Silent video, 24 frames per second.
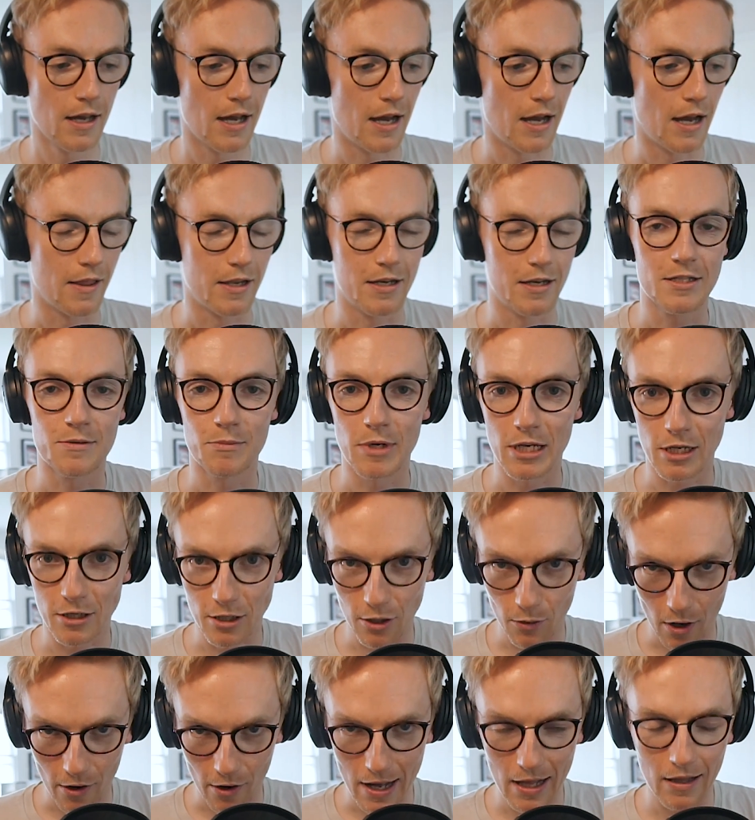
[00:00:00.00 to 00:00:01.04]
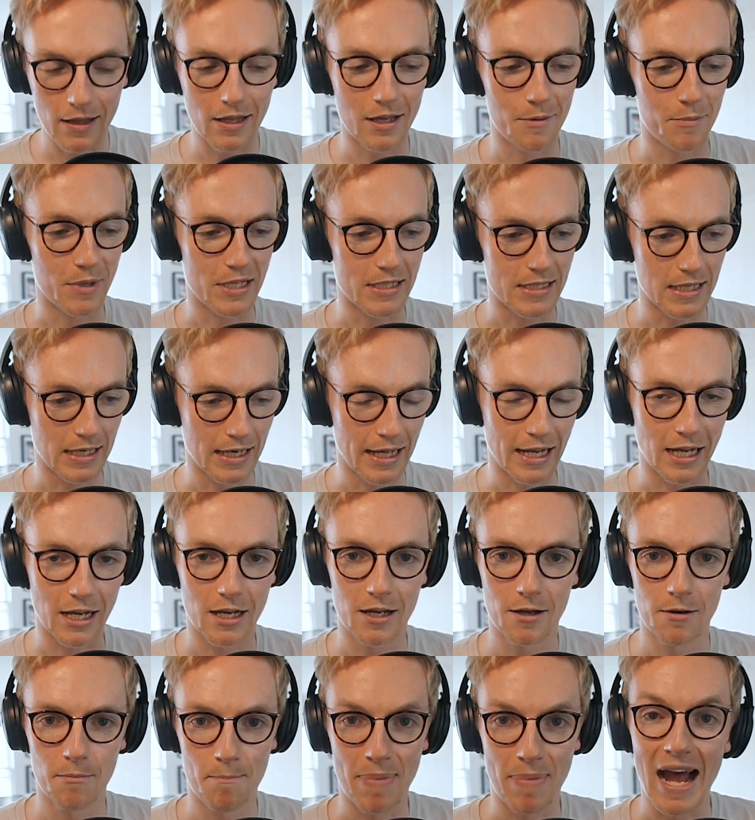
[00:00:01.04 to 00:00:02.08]
That doesn't mean a URL, it means a
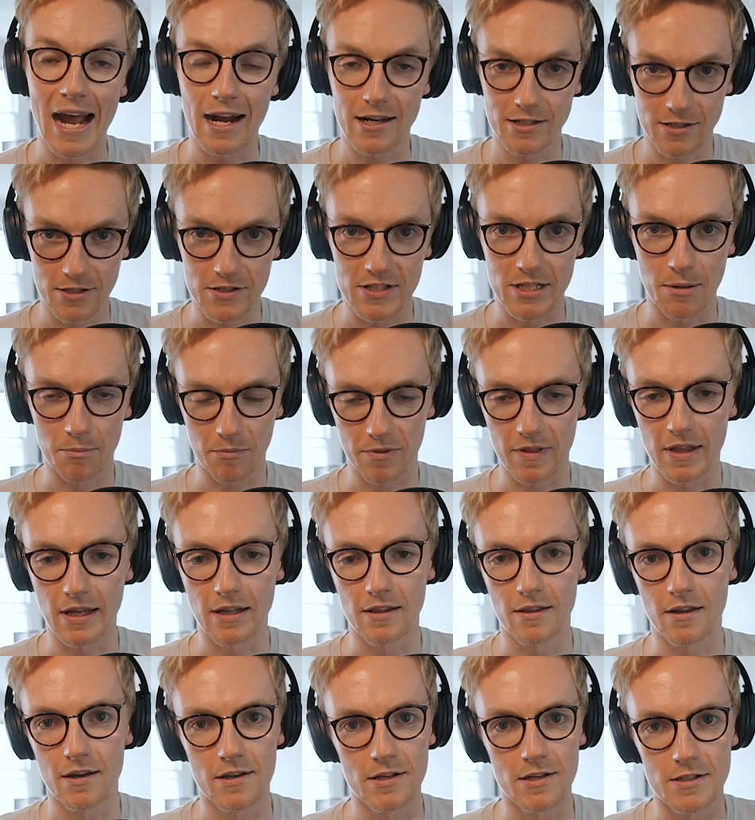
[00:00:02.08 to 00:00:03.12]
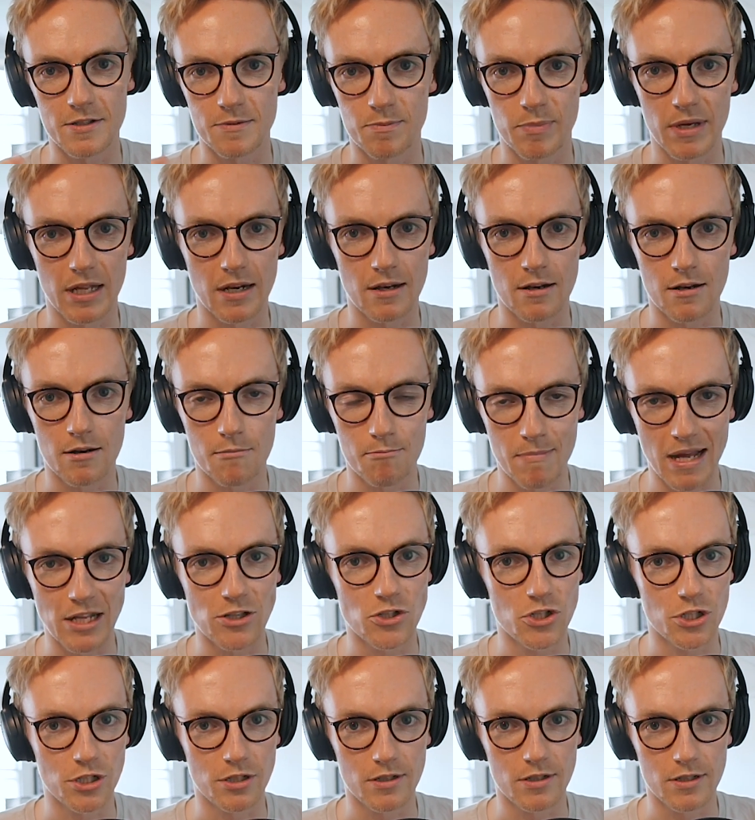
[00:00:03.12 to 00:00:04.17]
link back to something that has been
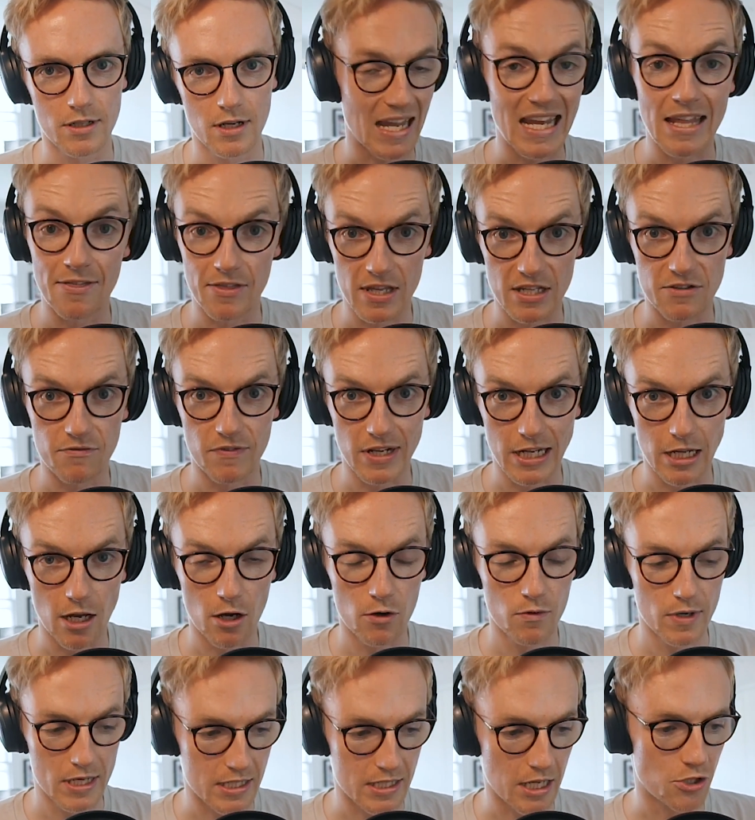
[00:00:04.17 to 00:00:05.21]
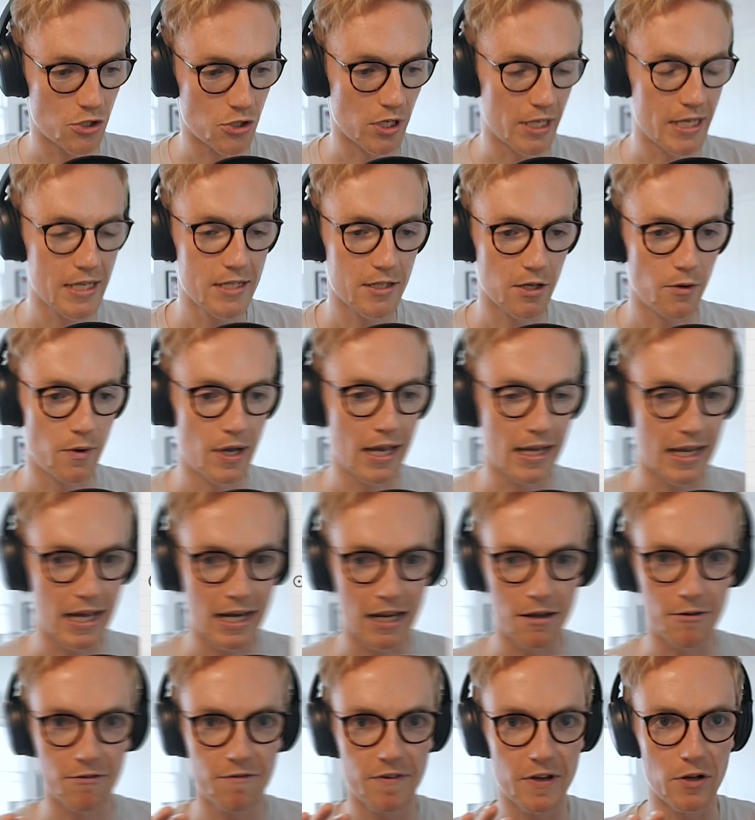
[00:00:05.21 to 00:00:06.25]
mentioned in this video, essentially. So
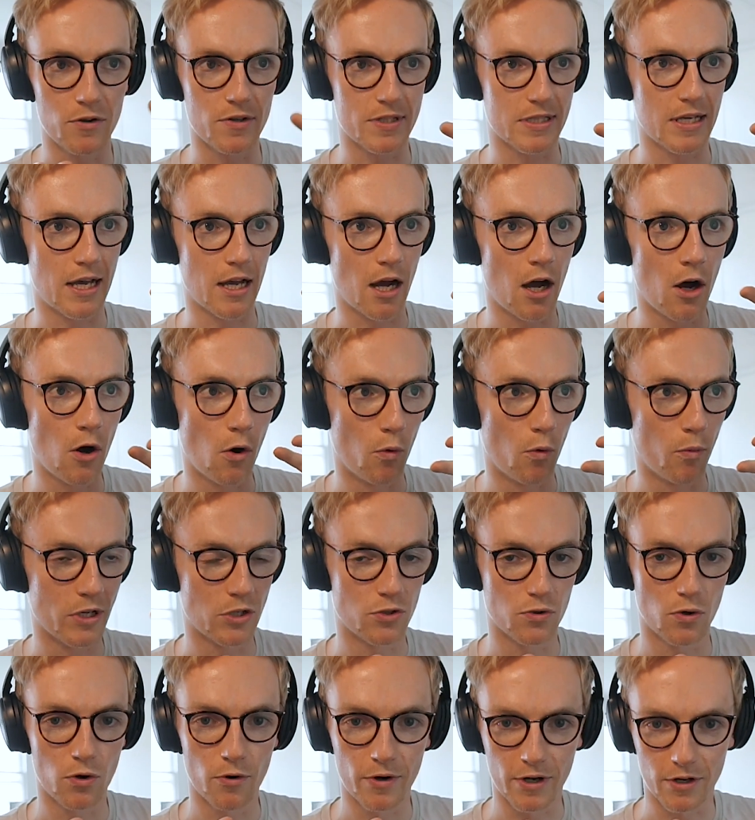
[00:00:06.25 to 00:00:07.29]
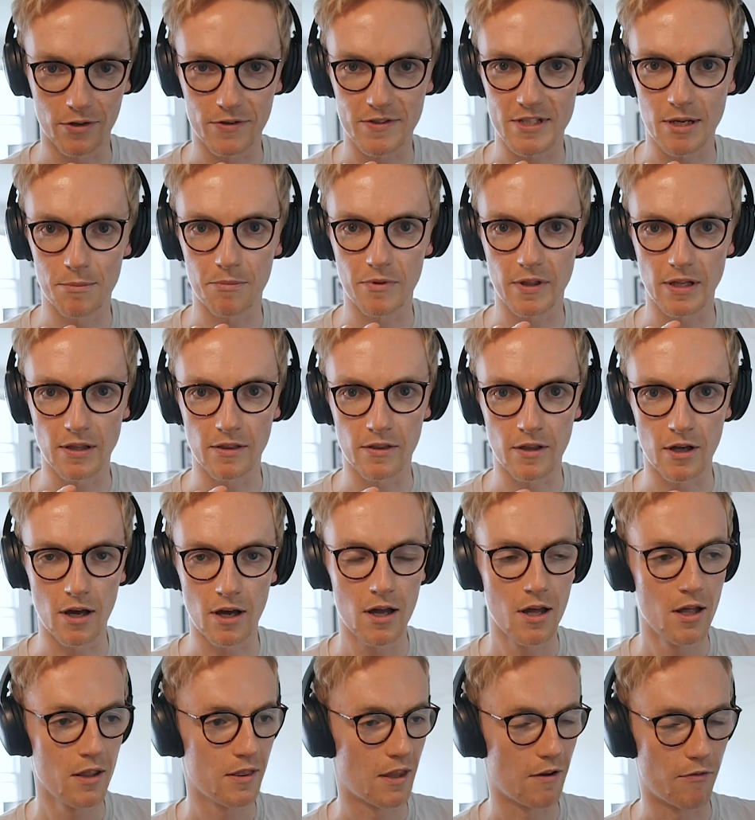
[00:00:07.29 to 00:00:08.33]
again, it feels like, oh, we're drawing on something
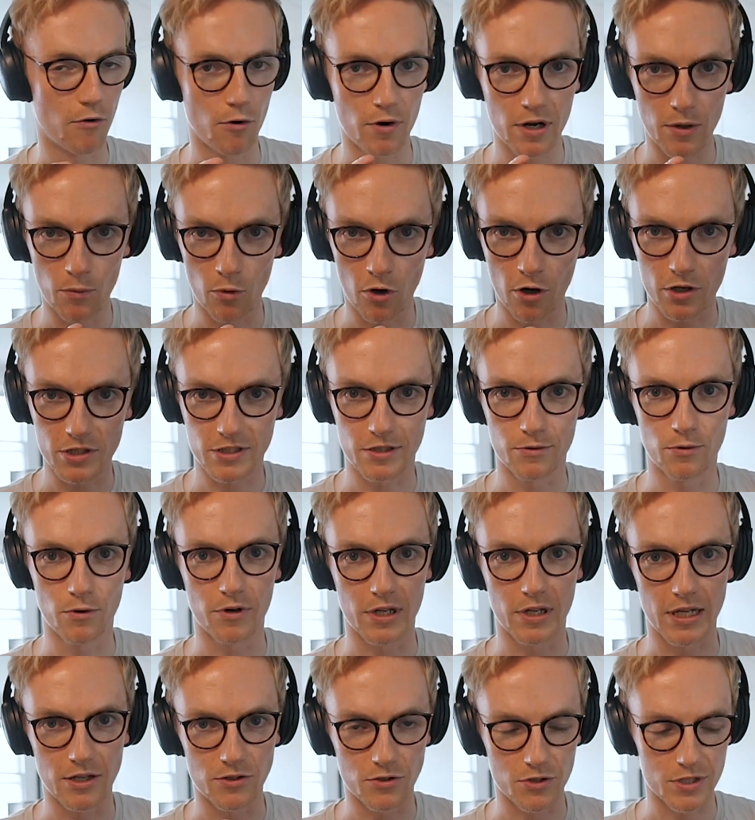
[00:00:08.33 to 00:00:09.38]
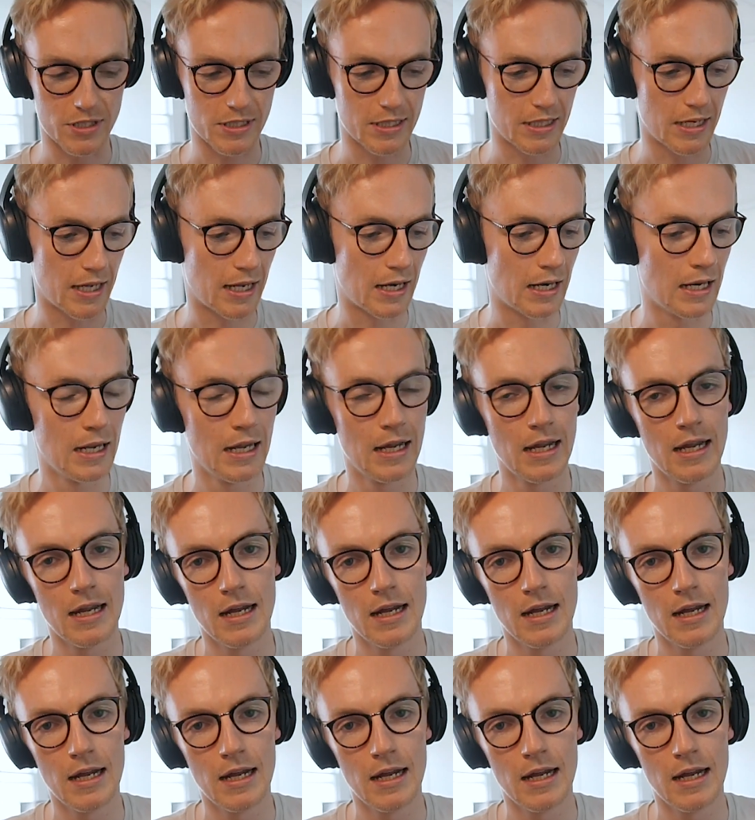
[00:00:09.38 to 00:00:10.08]
that they've already watched, they're already interested in.